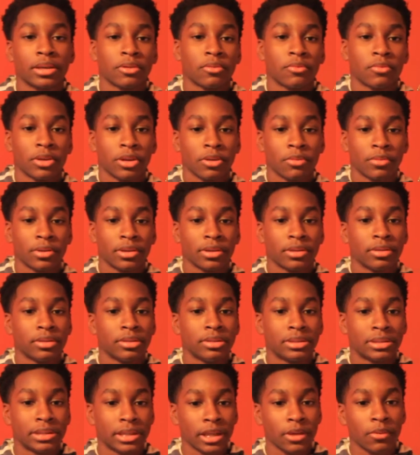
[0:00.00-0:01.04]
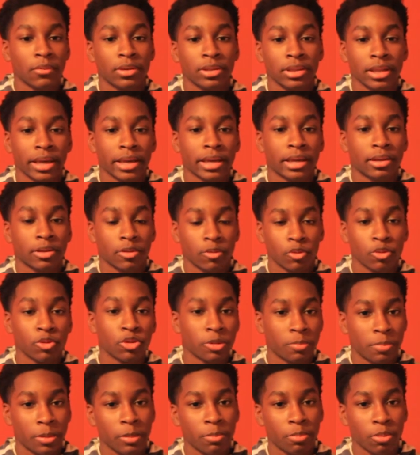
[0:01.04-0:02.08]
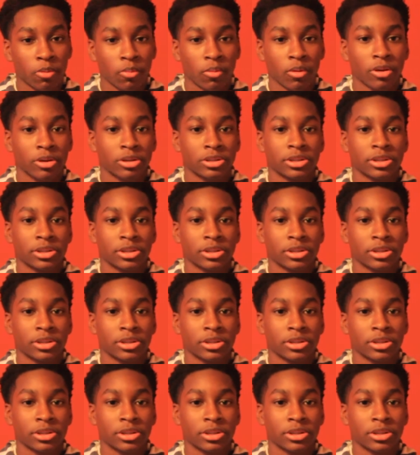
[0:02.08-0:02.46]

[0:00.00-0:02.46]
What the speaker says: we would see who the people were,